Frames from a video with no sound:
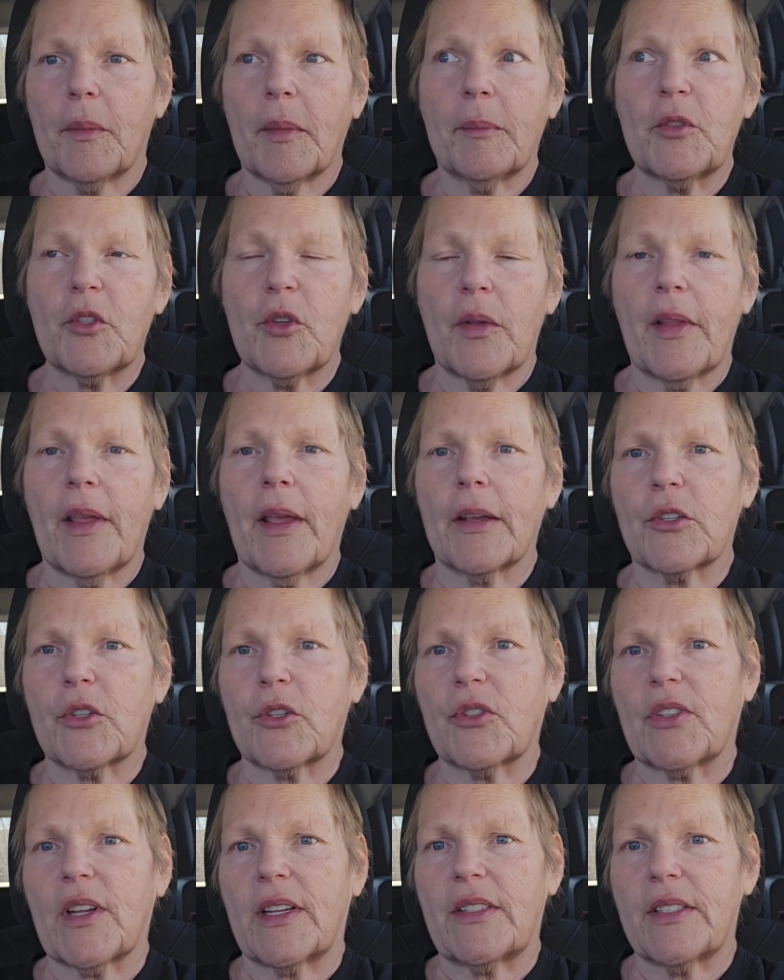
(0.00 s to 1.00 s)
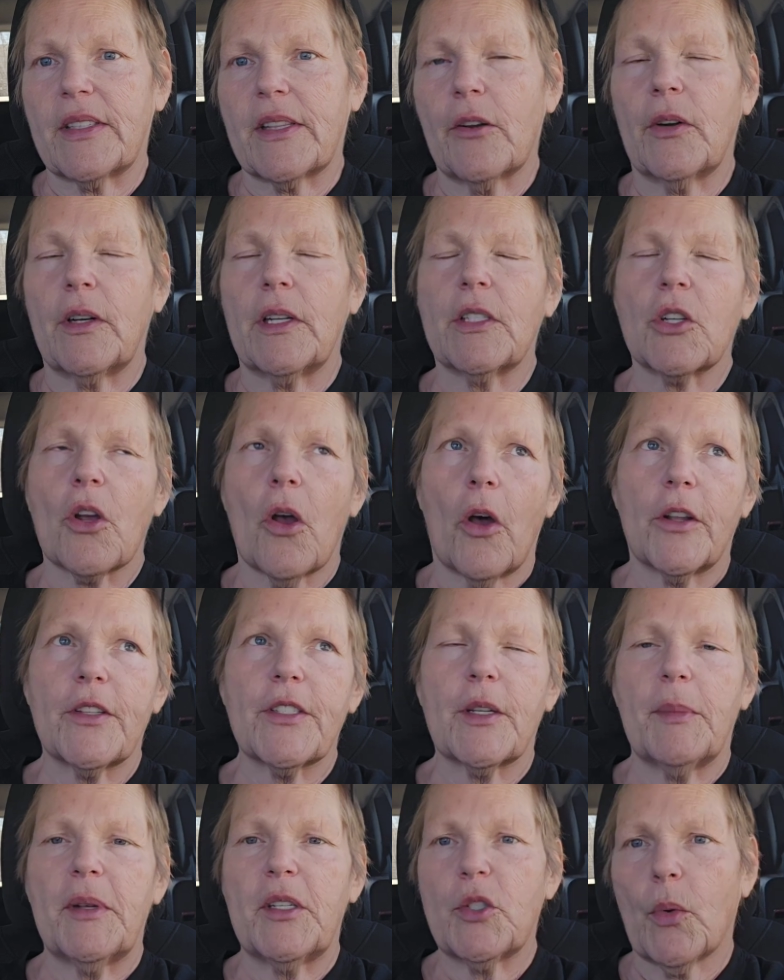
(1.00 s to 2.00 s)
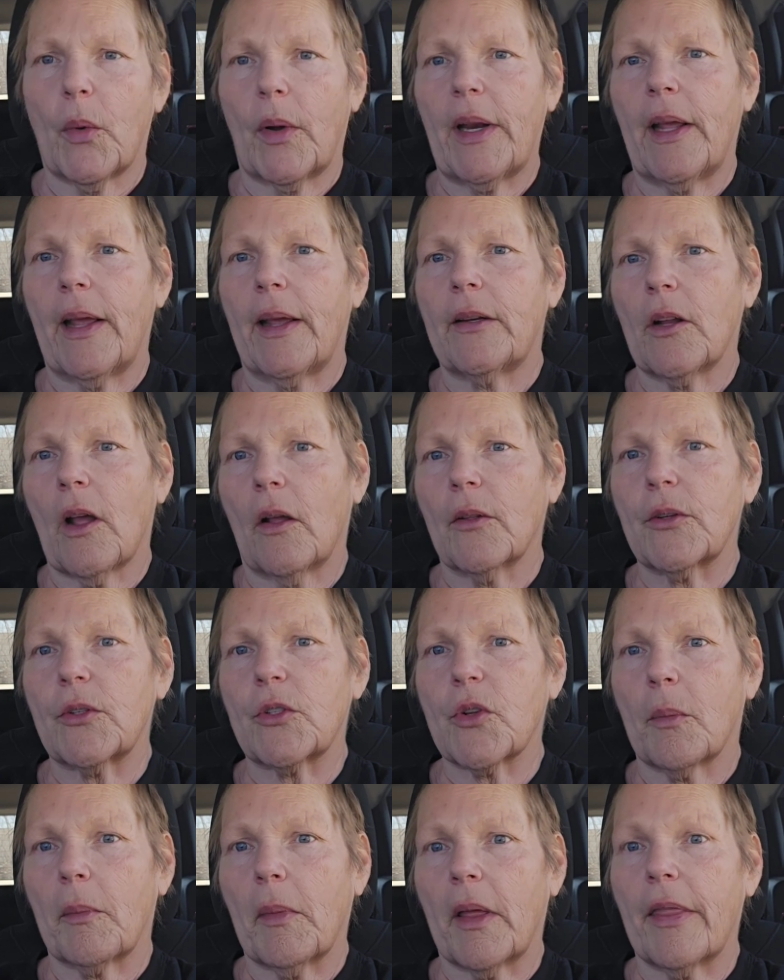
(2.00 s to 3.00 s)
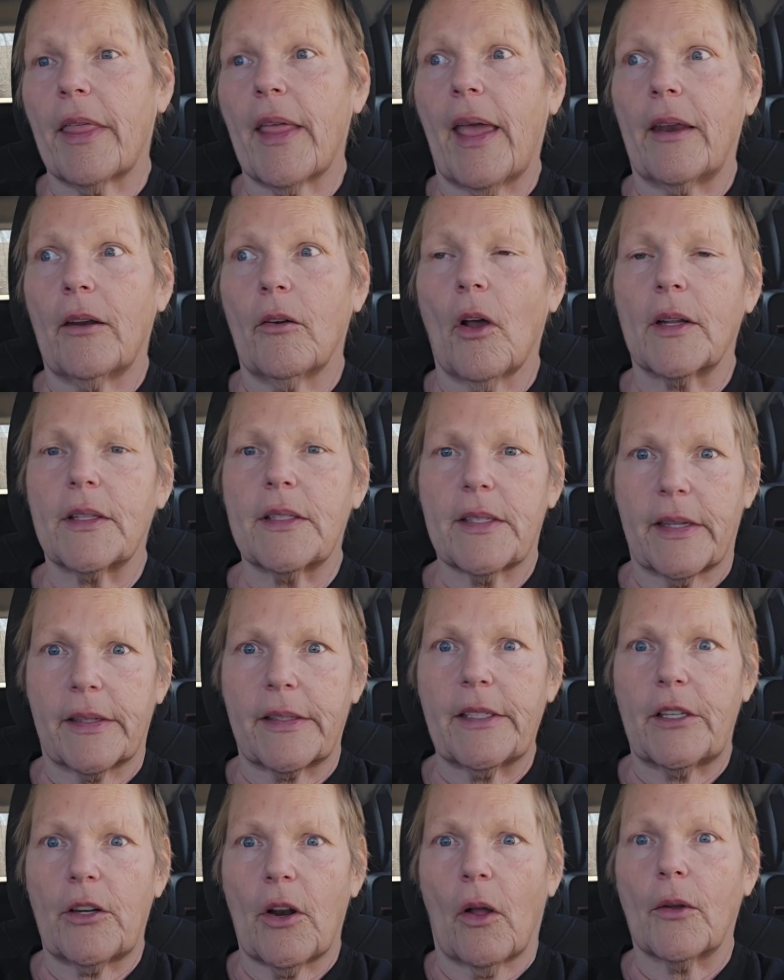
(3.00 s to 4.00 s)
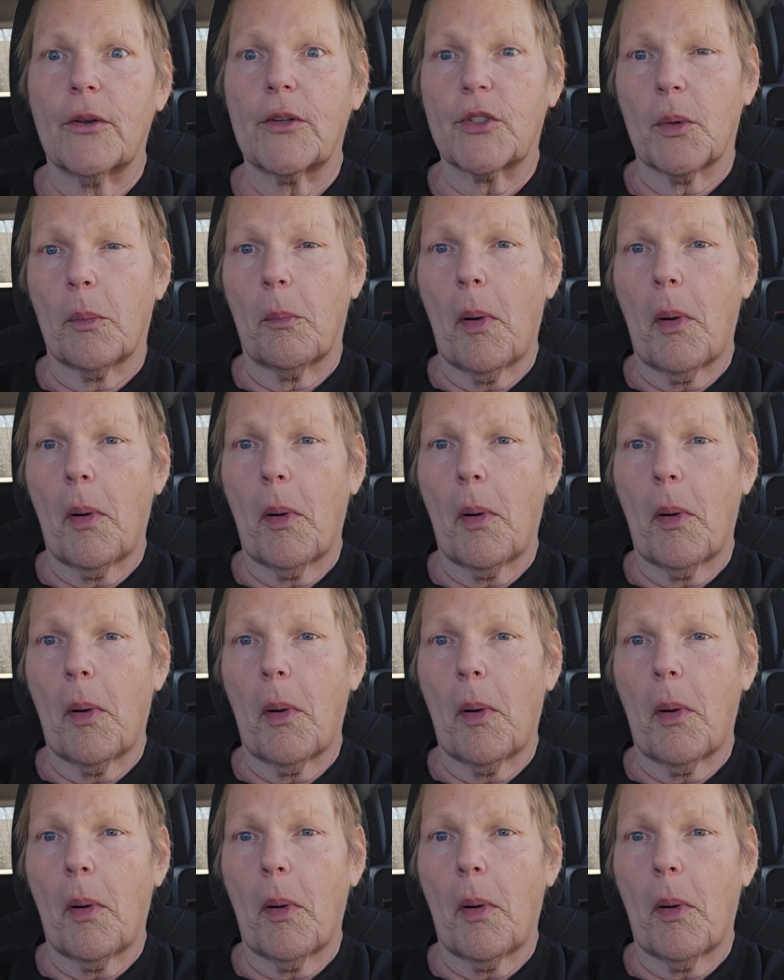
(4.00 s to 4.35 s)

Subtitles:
I'm doing the exercises there, and it's costing me $28 a month and not $60 a